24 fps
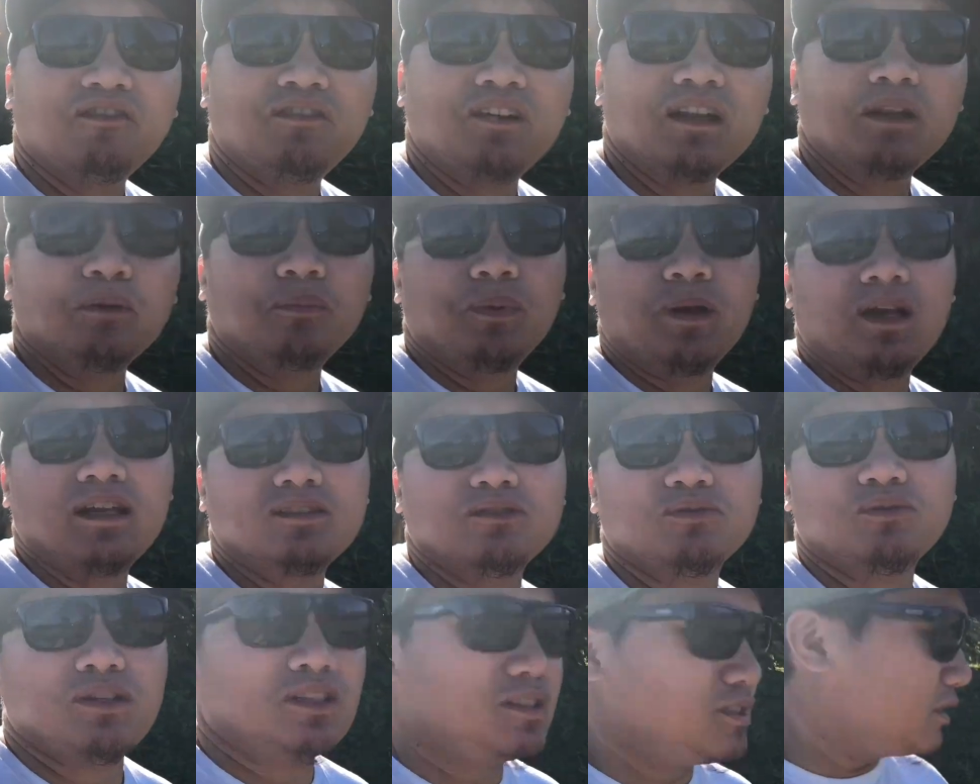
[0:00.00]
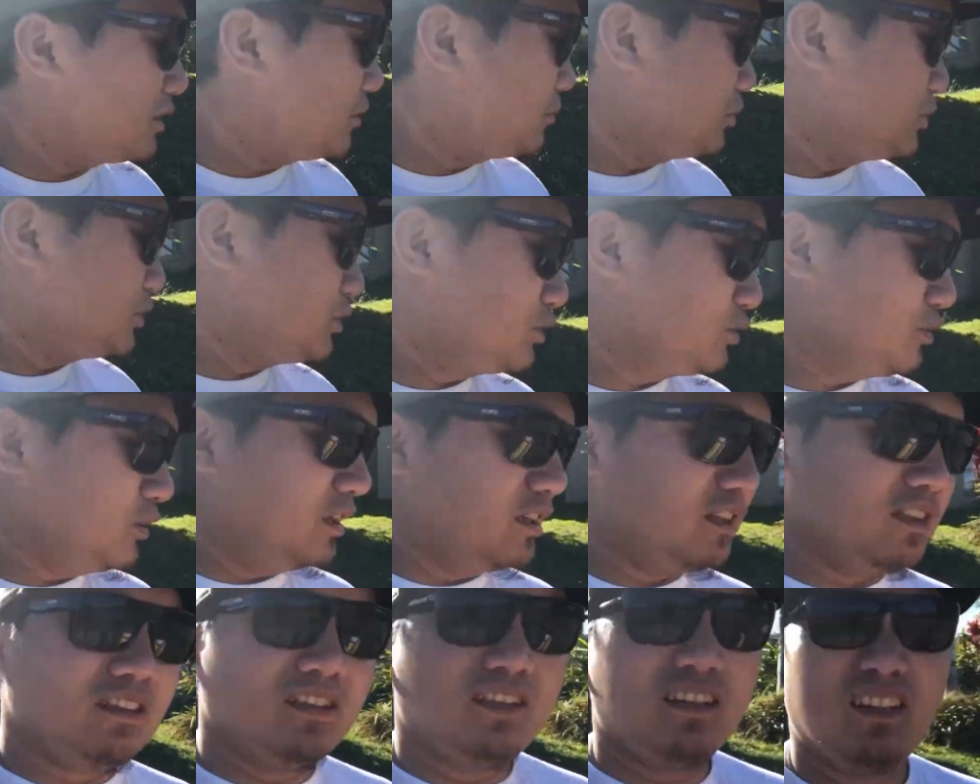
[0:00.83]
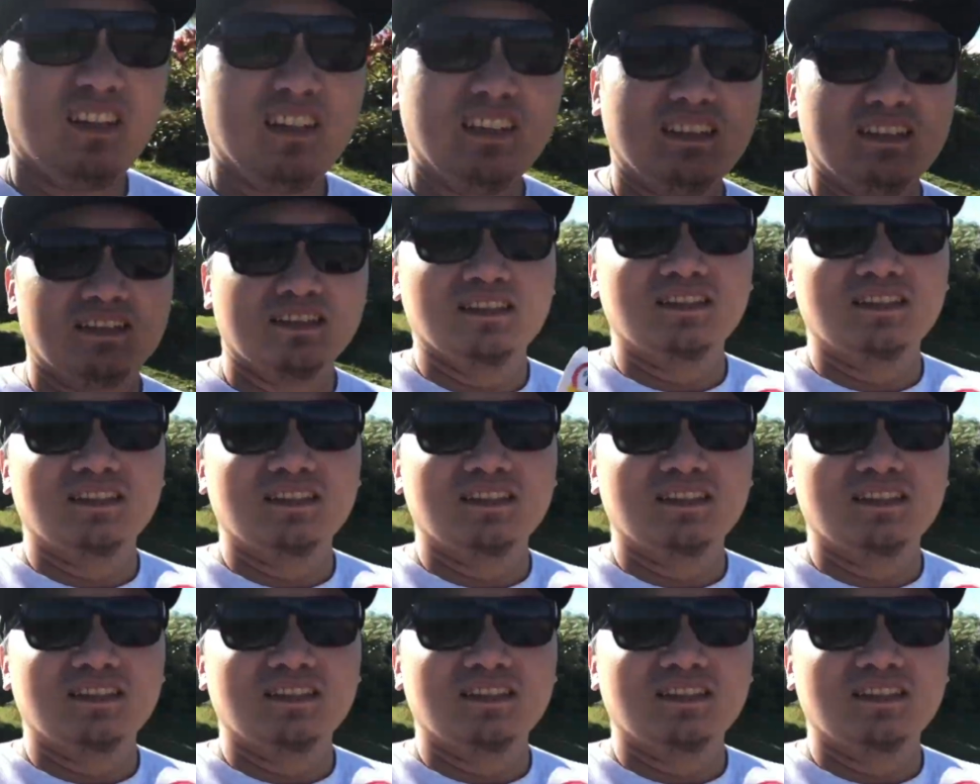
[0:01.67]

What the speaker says: Philippines? What's up, Australia?